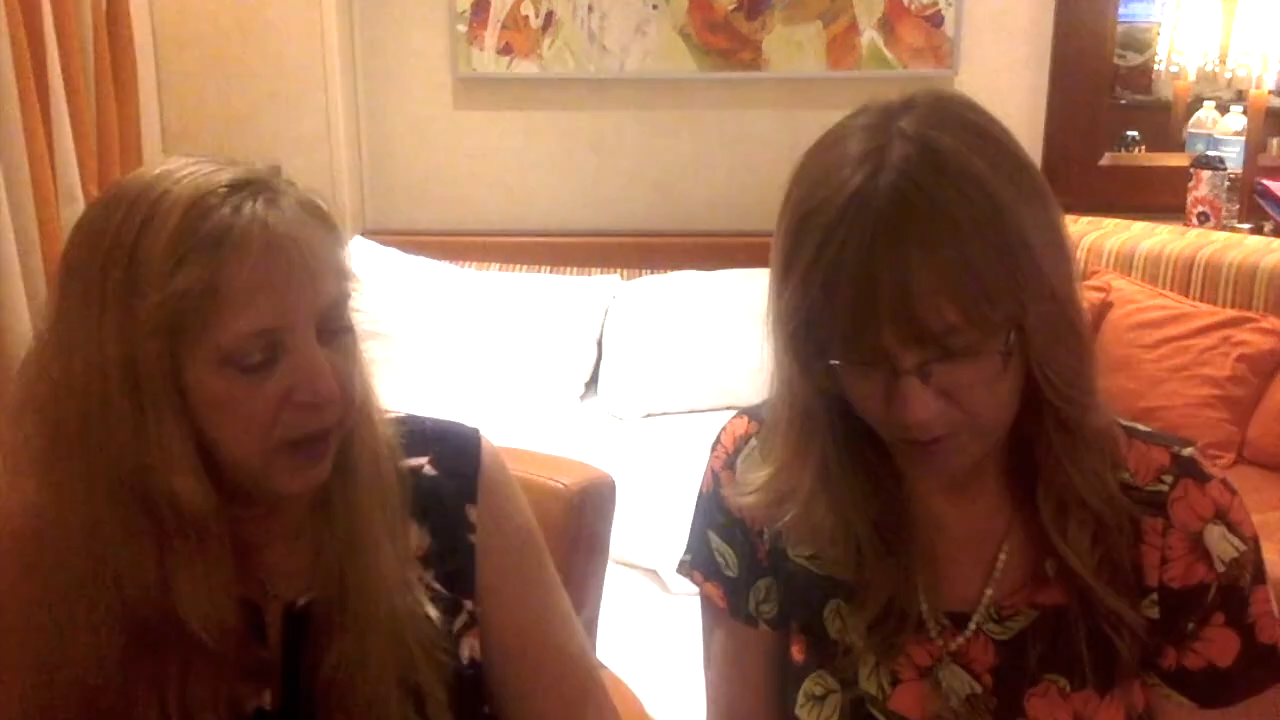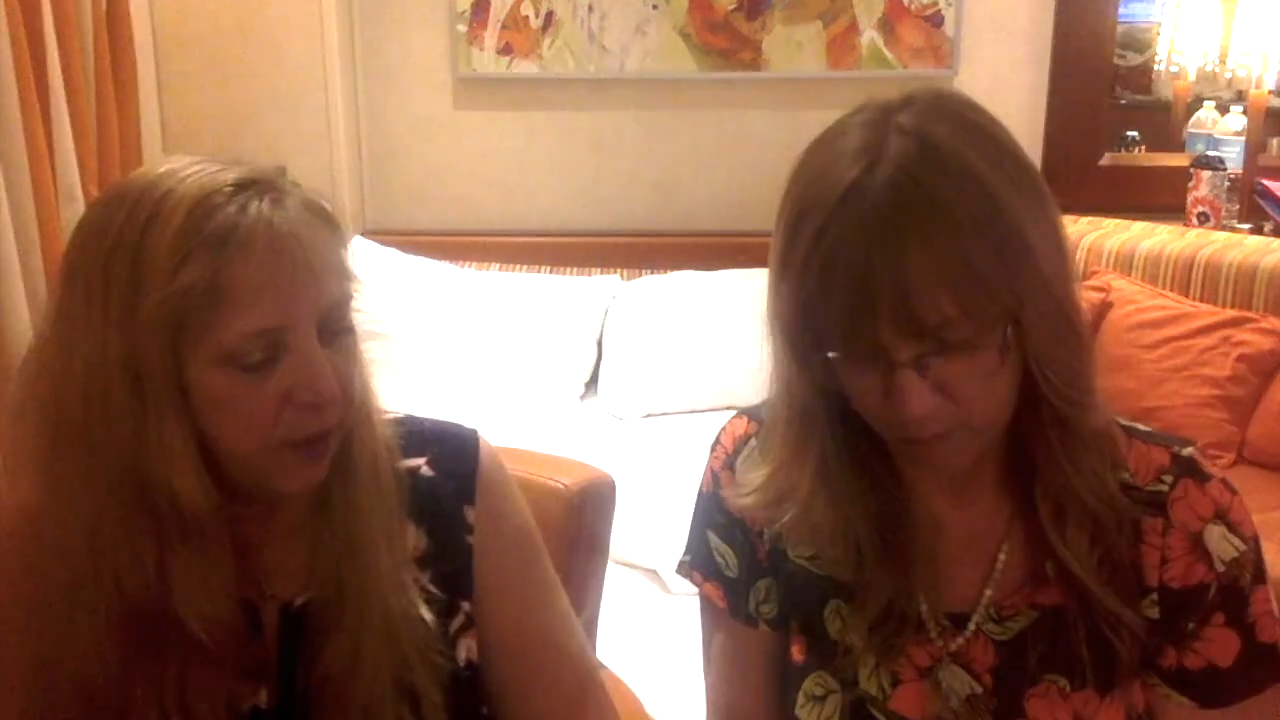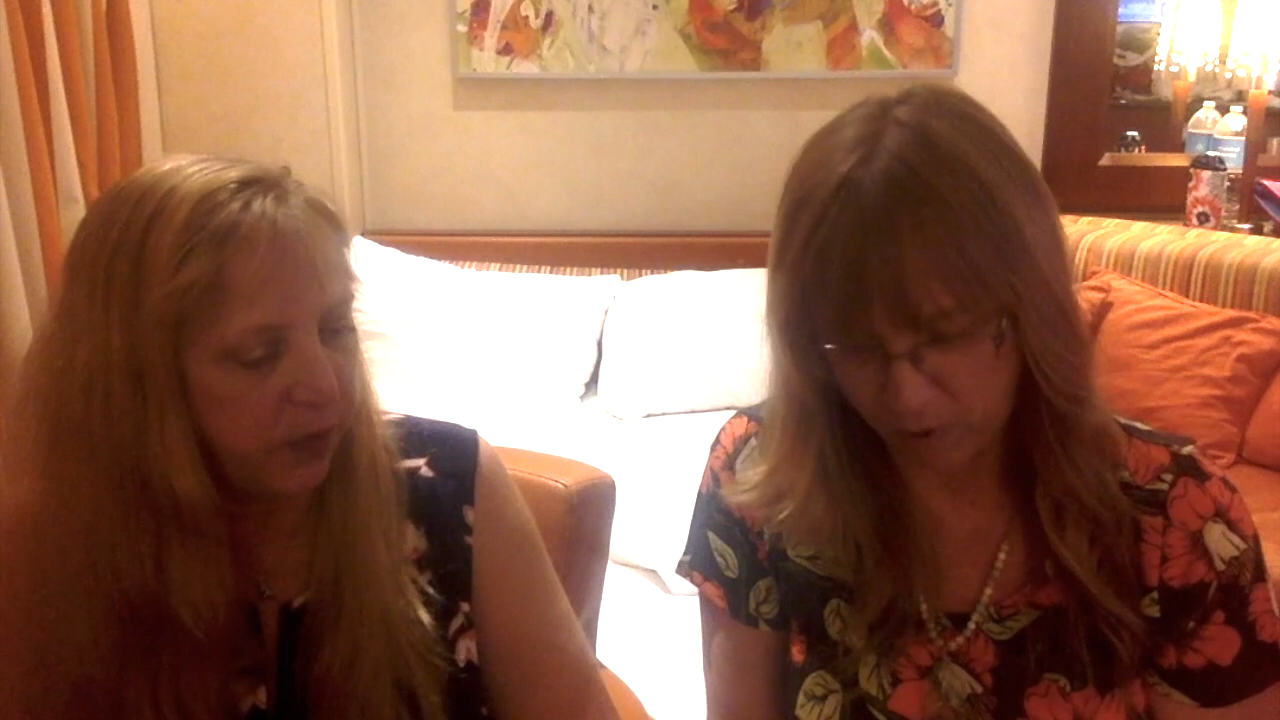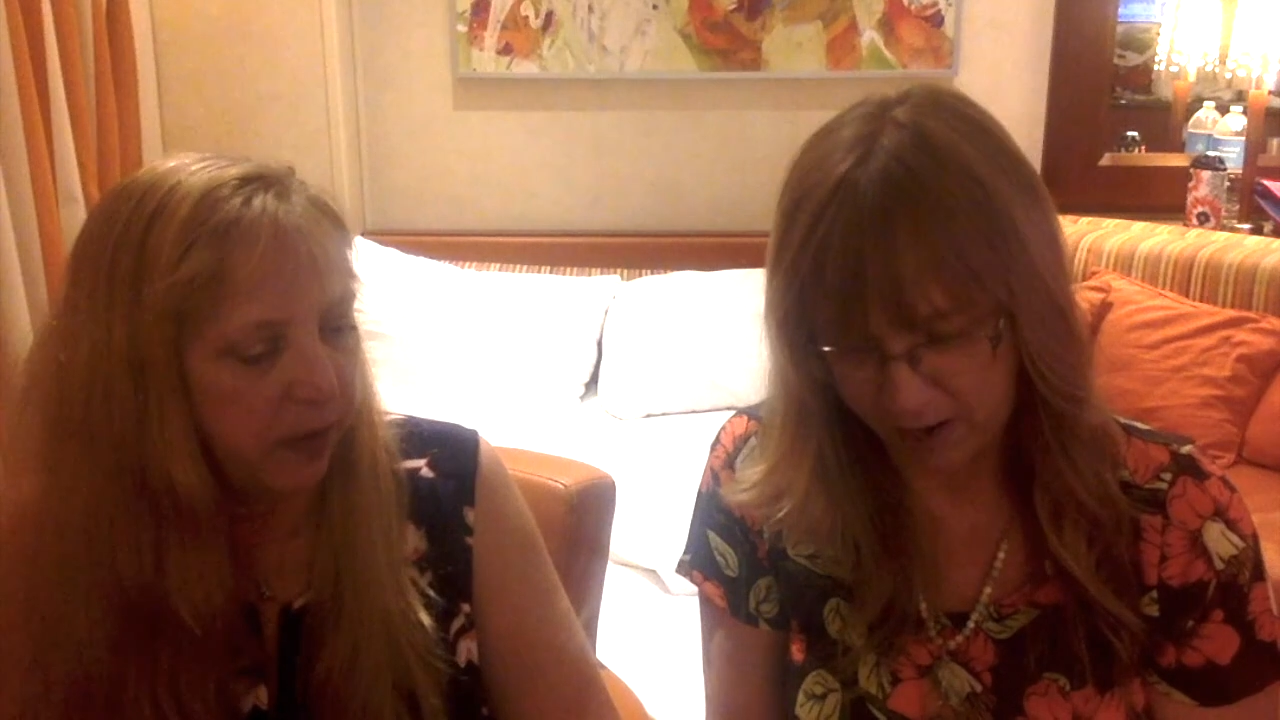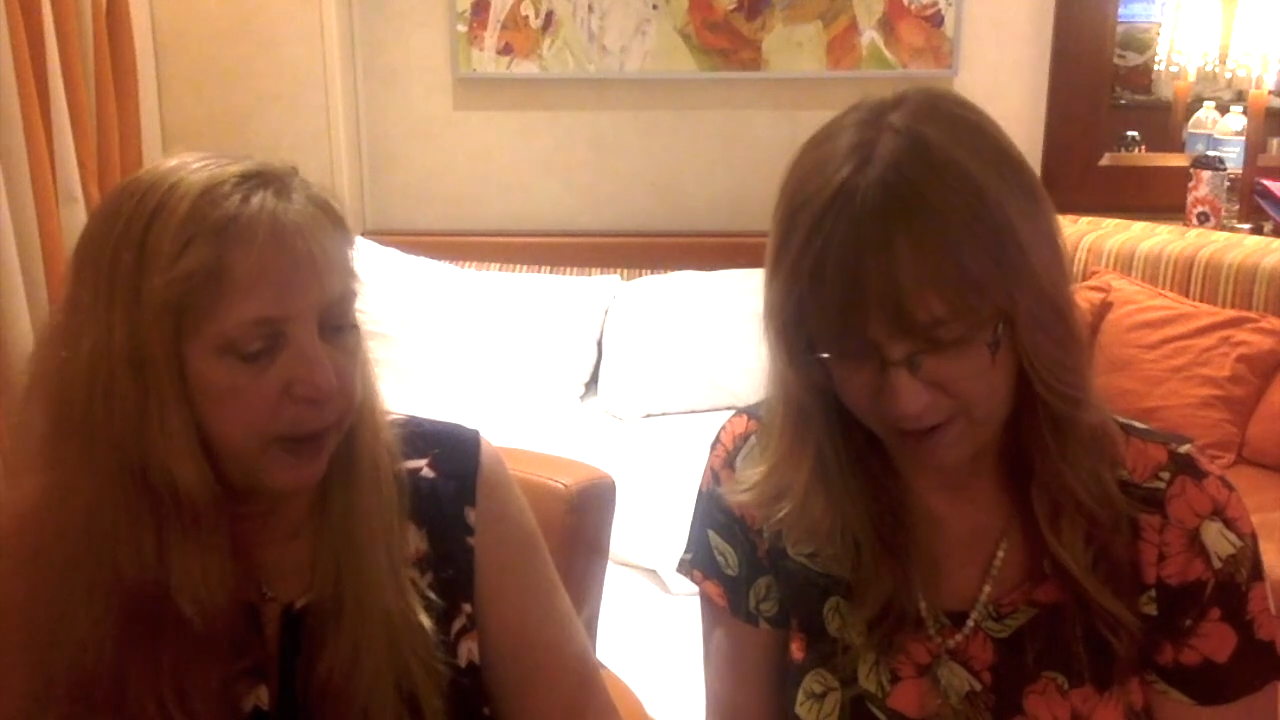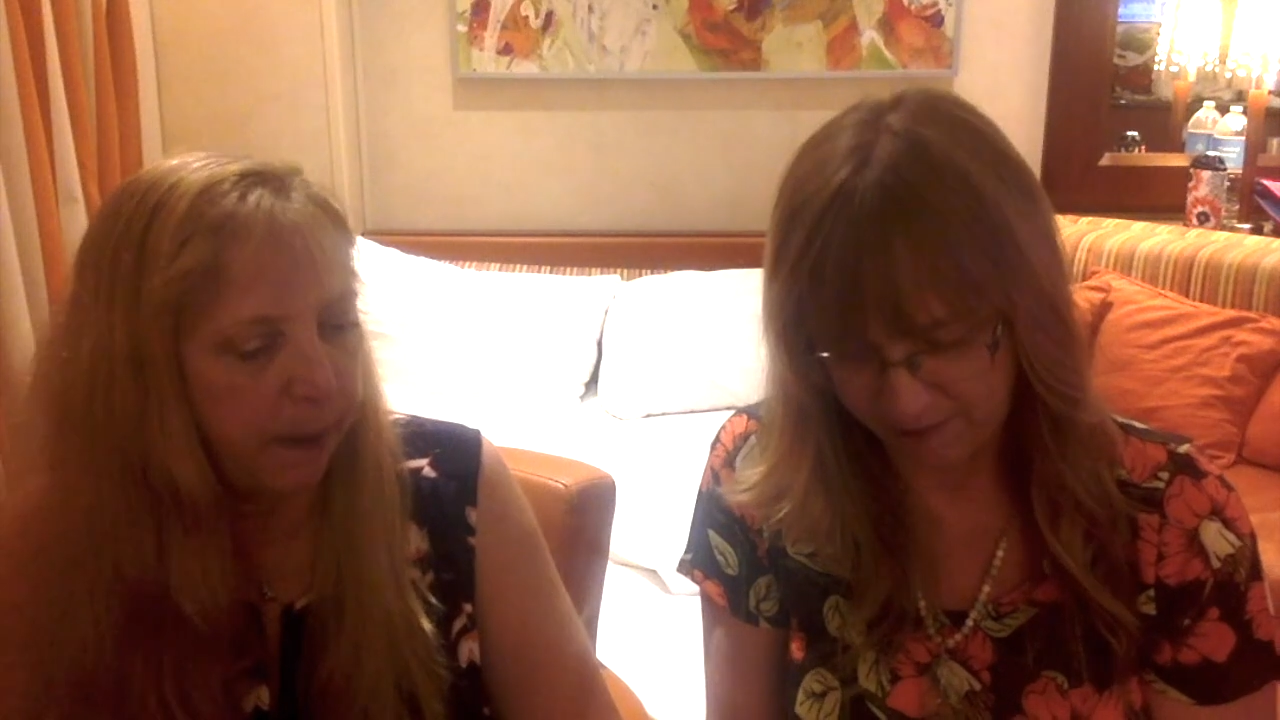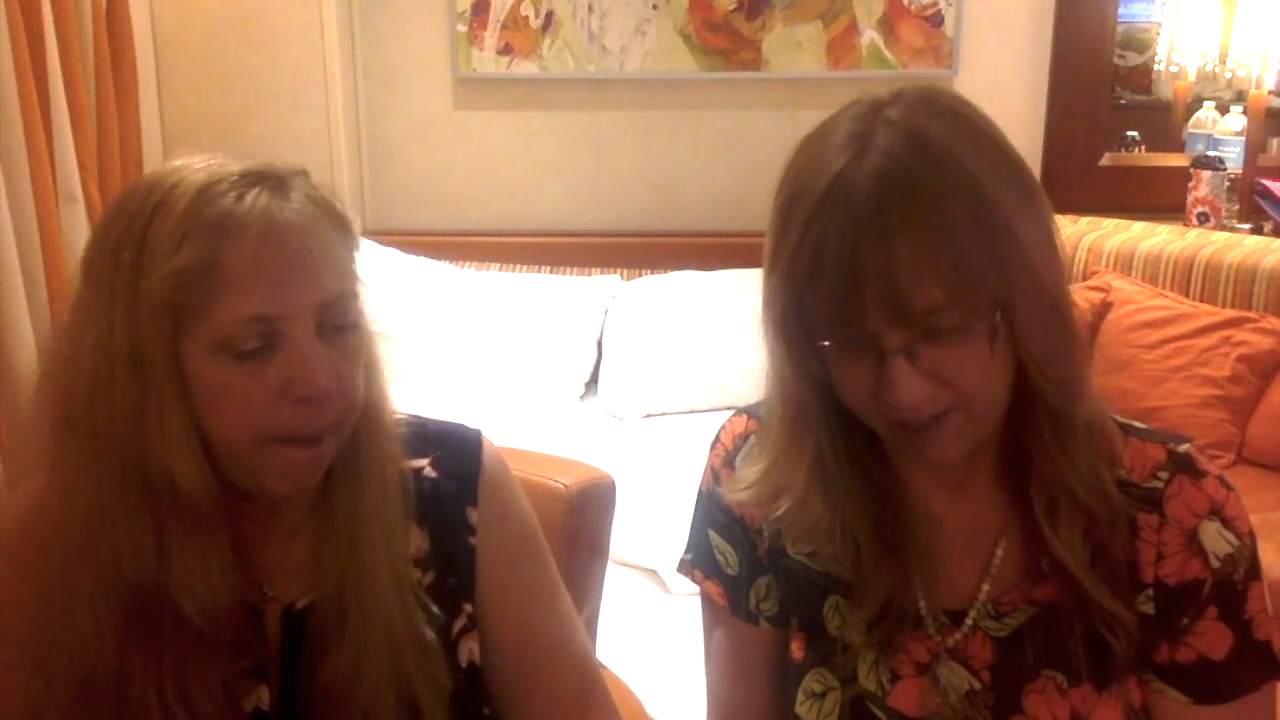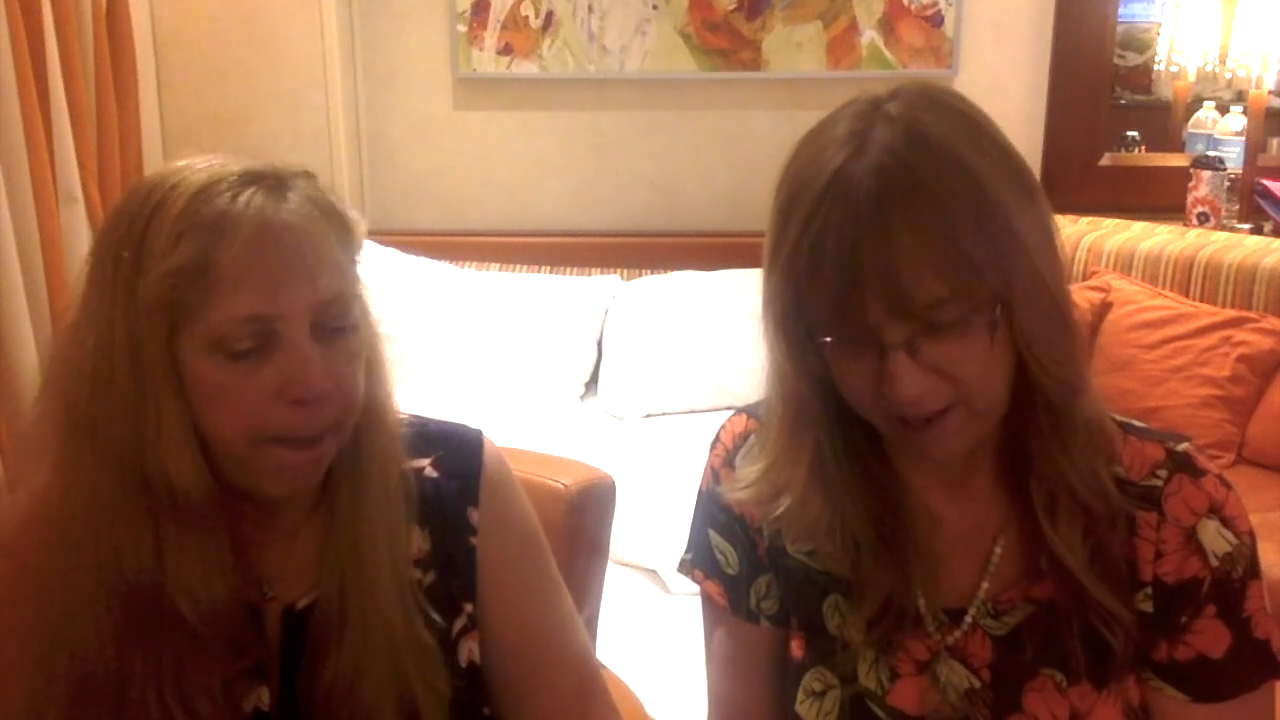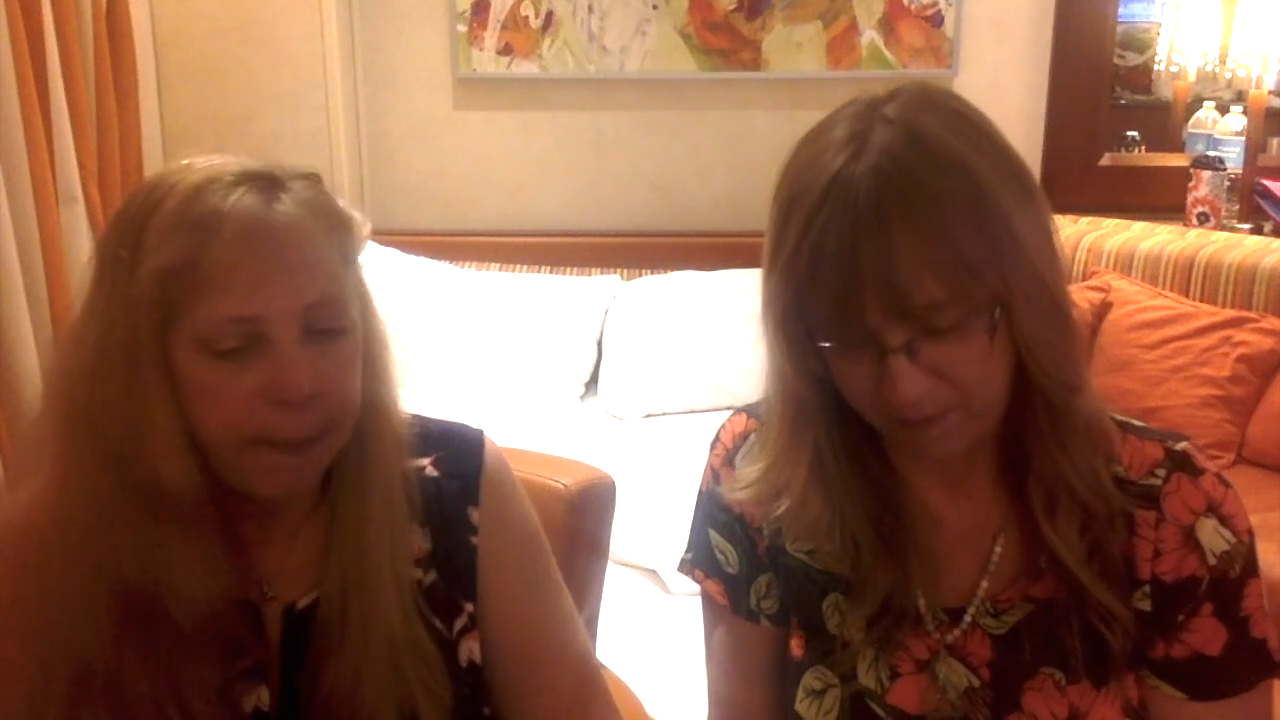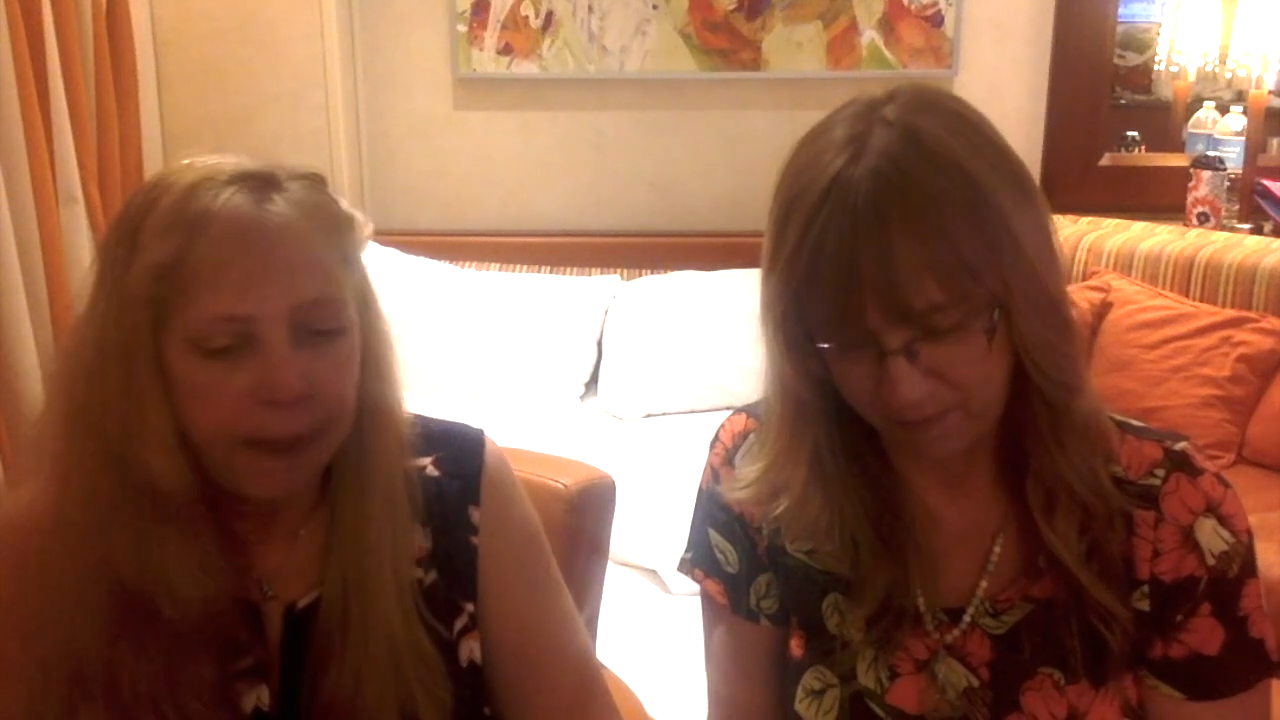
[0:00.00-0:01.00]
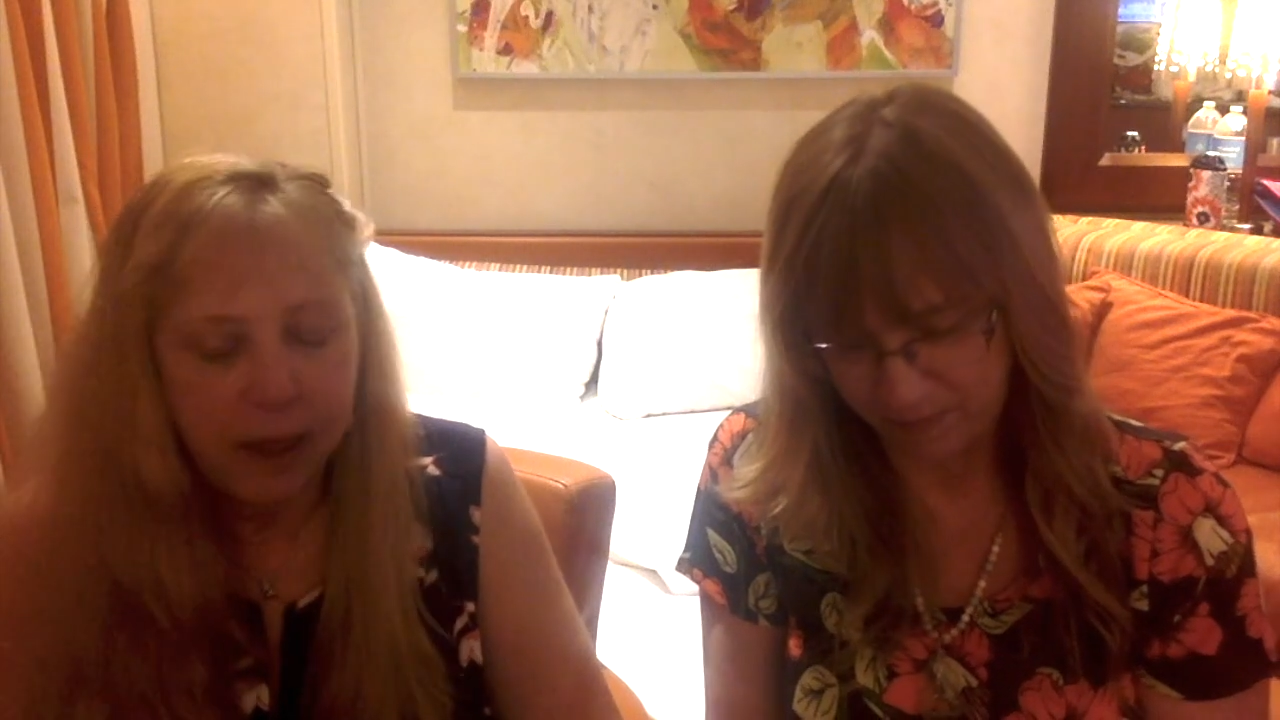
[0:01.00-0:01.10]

Definitely. Right, yeah.